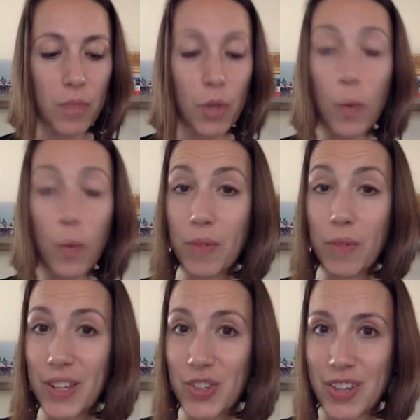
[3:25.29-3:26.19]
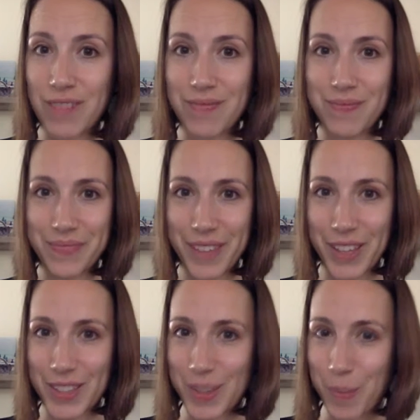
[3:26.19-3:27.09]
a revelation, a
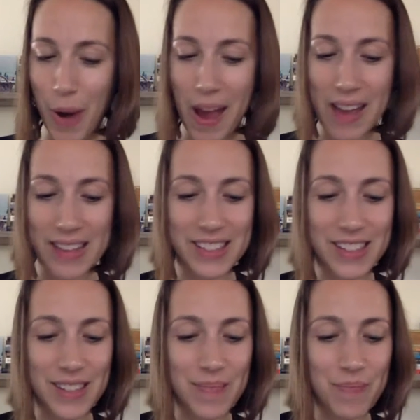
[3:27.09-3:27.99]
surprise.